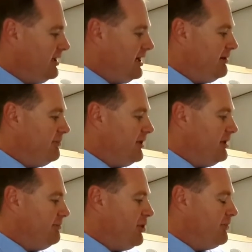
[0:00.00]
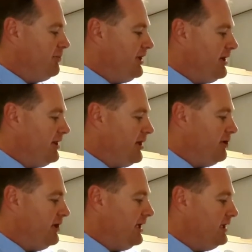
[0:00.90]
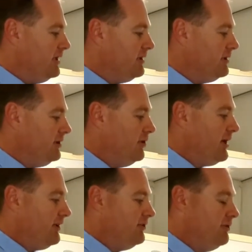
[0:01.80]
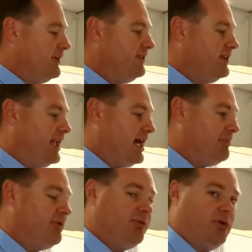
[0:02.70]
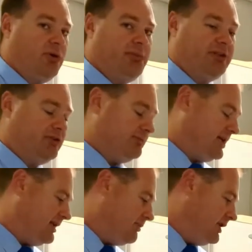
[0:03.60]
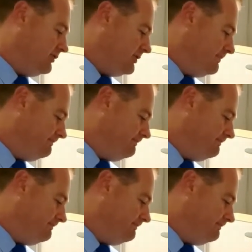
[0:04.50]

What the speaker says: At the moment, we are the only UKAS accredited lab for pendulum calibration.